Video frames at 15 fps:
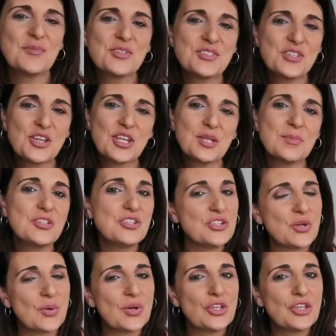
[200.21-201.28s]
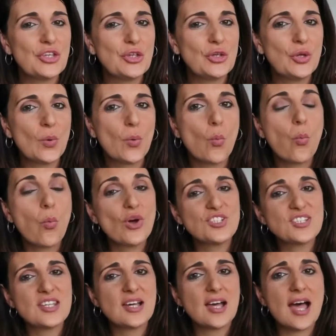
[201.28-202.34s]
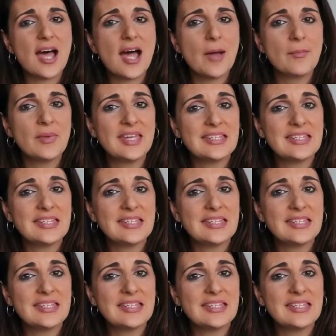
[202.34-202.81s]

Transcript: I'm also gonna be showing you what um,